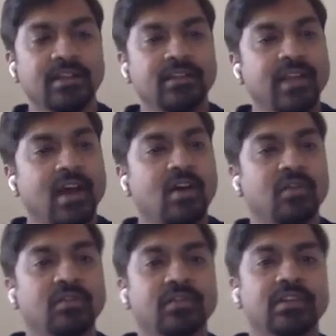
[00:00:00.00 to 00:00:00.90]

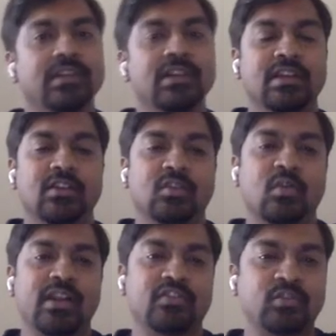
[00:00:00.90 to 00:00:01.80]
Now, so
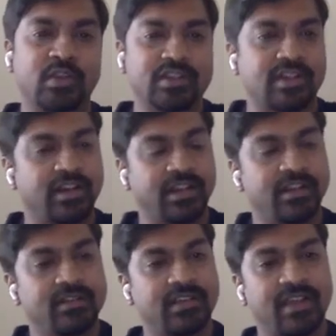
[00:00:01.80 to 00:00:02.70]
what are storage
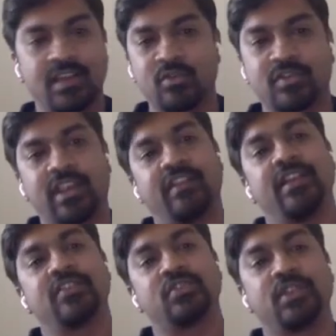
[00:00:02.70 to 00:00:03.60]
containers? As I was saying,
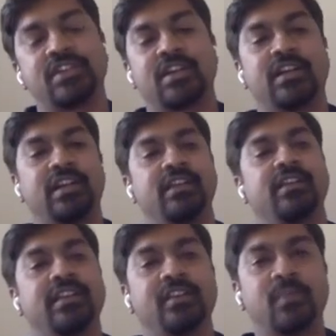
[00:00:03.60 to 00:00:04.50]
right, storage
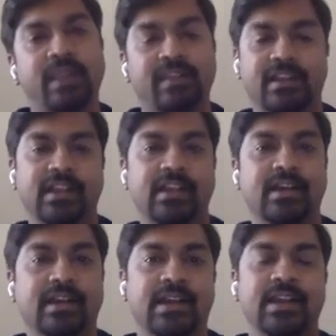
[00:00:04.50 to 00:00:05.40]
container is basically
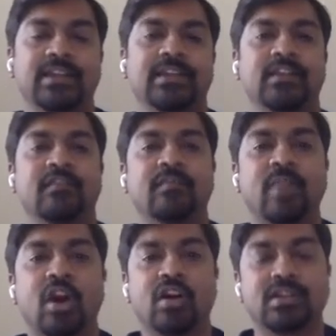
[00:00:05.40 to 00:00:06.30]
a collection of
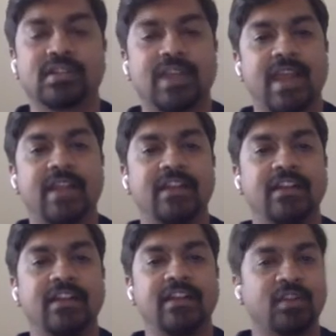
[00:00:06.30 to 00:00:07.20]
blocks and the
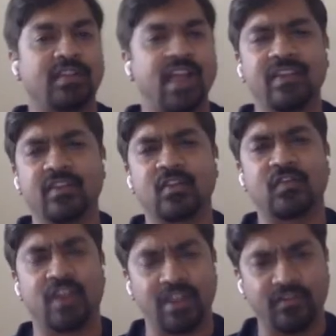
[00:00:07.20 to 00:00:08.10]
default size is
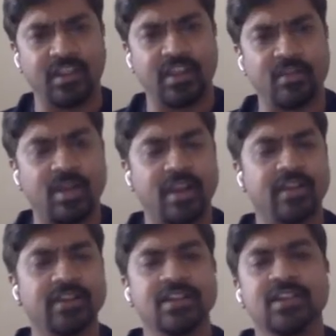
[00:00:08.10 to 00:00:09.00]
five
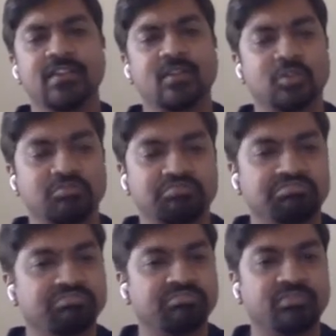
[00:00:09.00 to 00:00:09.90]
gigabyte. So
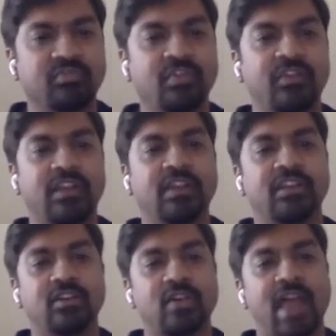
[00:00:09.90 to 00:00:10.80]
we will,
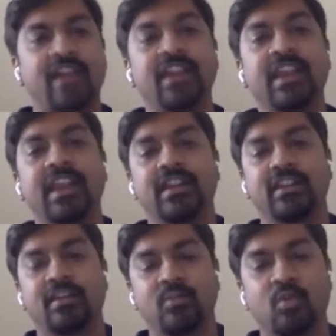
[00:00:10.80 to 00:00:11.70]
you know, aggregate
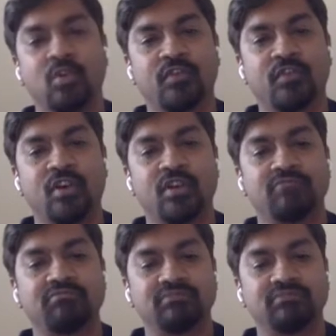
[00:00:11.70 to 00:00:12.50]
the report for